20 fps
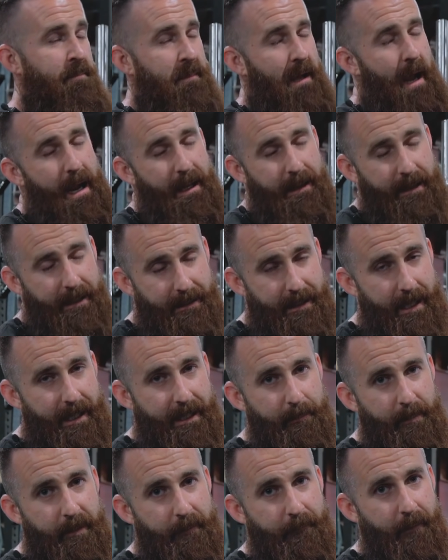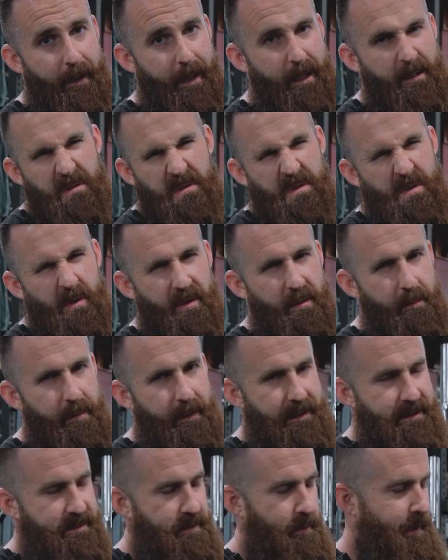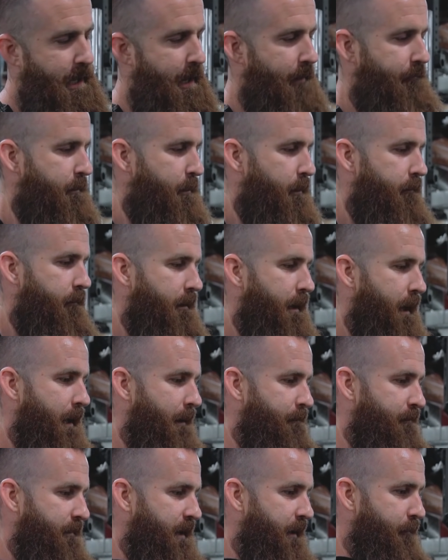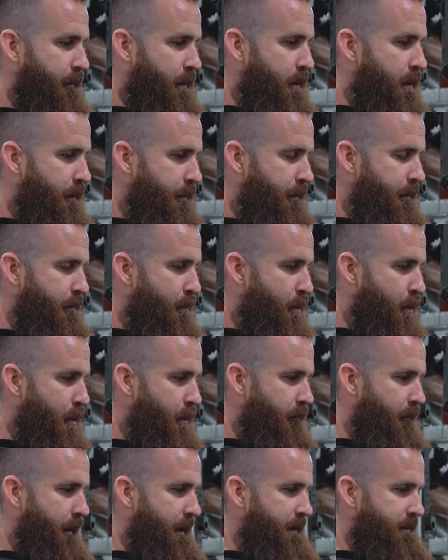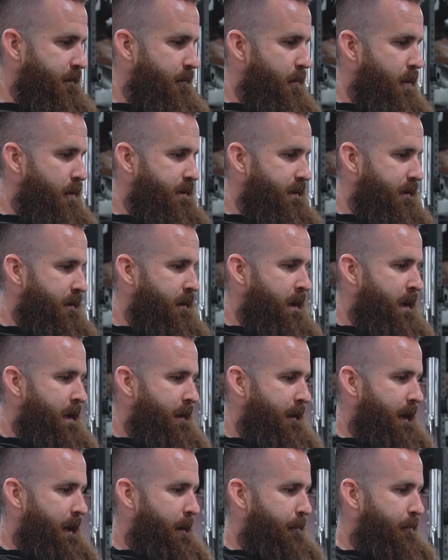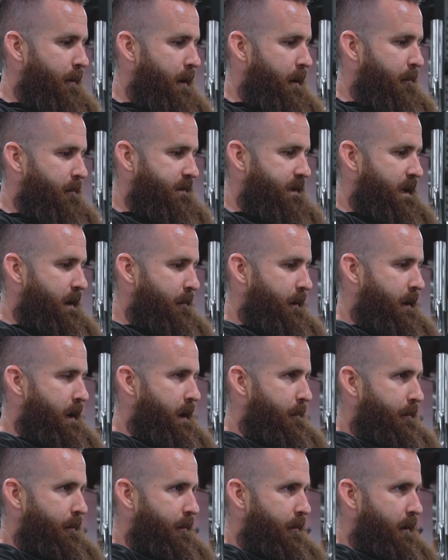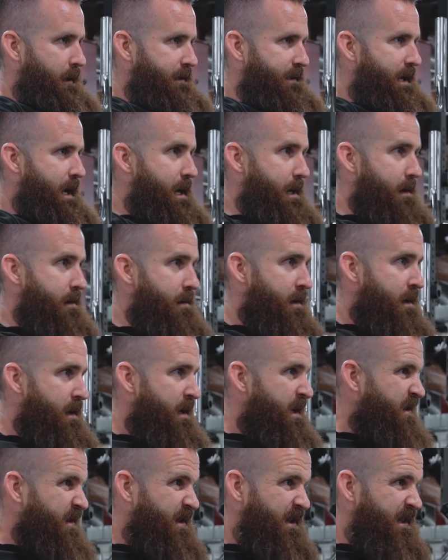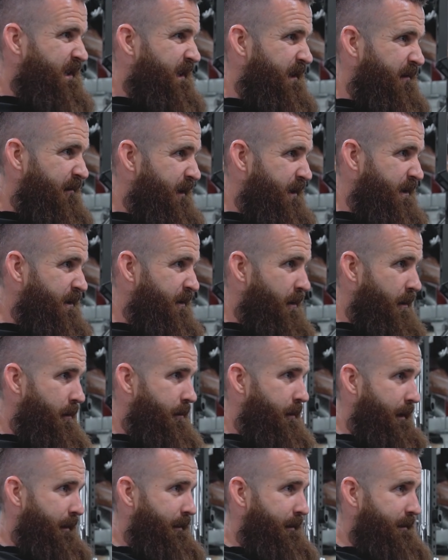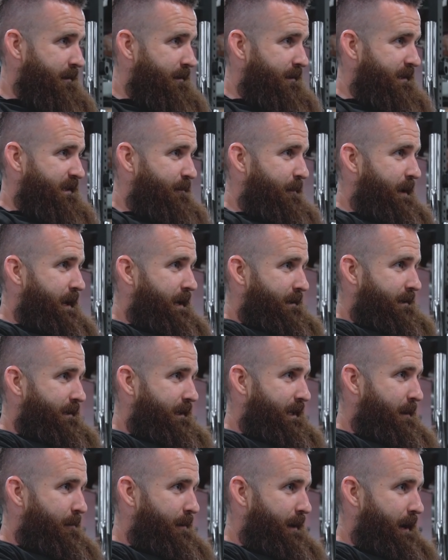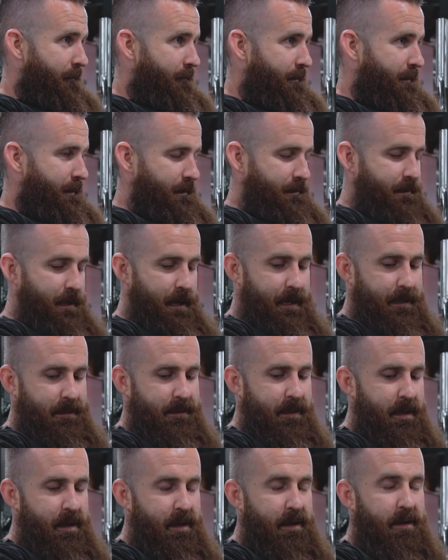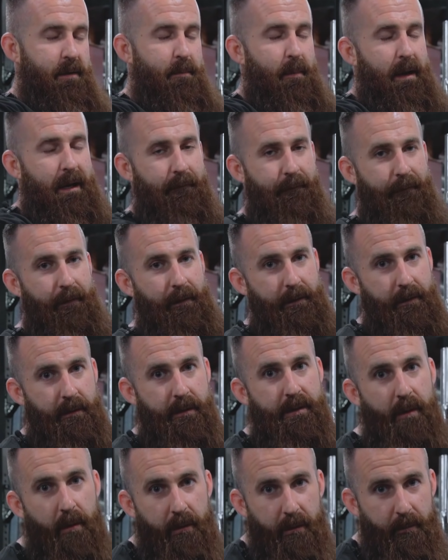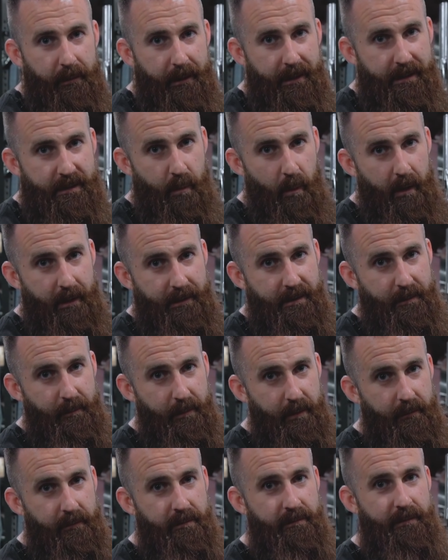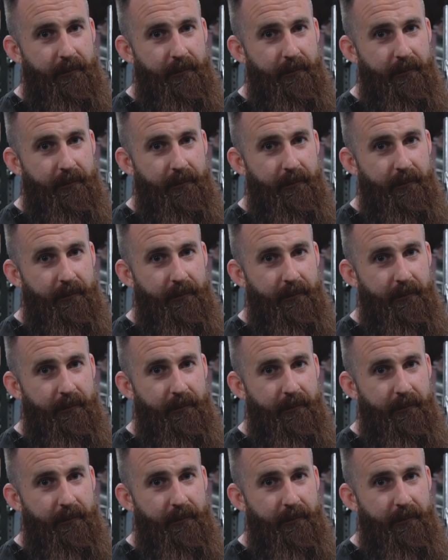I think that can be fine. Your shoulder blades don't have to move a lot. If you're going through more range of motion, that upper arm is coming up across higher, just literally as you go like this in space, keeping everything tight, you might feel your shoulder blades want to move.